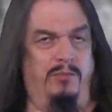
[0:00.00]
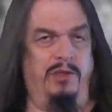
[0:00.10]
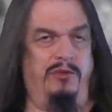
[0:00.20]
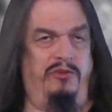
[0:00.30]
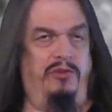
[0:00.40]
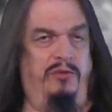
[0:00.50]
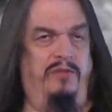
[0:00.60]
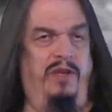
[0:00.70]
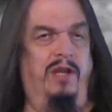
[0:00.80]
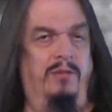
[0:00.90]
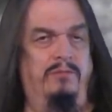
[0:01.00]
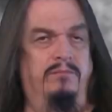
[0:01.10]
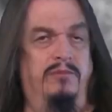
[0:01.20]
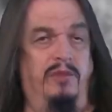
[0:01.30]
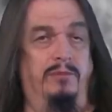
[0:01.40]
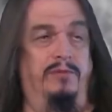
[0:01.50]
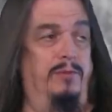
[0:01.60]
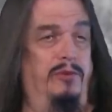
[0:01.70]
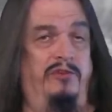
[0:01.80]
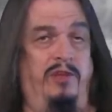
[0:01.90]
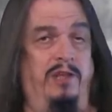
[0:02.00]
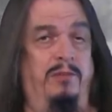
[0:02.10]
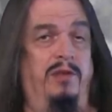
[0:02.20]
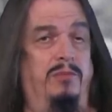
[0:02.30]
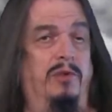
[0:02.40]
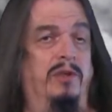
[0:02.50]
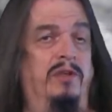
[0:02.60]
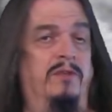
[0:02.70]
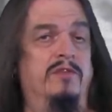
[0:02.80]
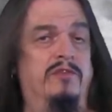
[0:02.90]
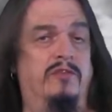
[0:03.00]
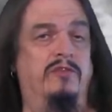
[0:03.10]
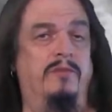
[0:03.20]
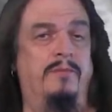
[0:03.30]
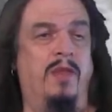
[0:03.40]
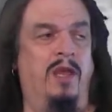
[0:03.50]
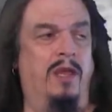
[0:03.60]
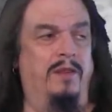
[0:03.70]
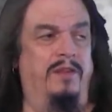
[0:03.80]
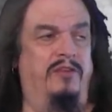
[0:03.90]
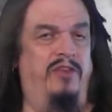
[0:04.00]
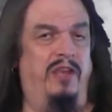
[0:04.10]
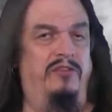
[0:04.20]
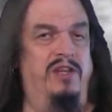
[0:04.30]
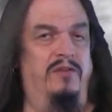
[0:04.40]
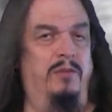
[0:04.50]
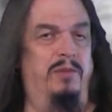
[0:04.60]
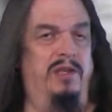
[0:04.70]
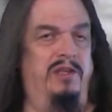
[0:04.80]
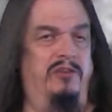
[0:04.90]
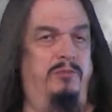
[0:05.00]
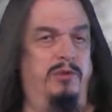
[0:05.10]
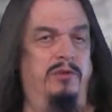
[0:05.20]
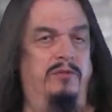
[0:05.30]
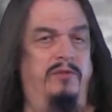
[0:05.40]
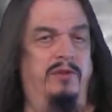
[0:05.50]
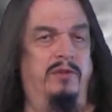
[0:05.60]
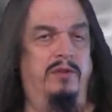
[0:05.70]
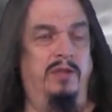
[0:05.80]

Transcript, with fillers: Embryos do develop, some of them with slight but important differences. This has never been disproved.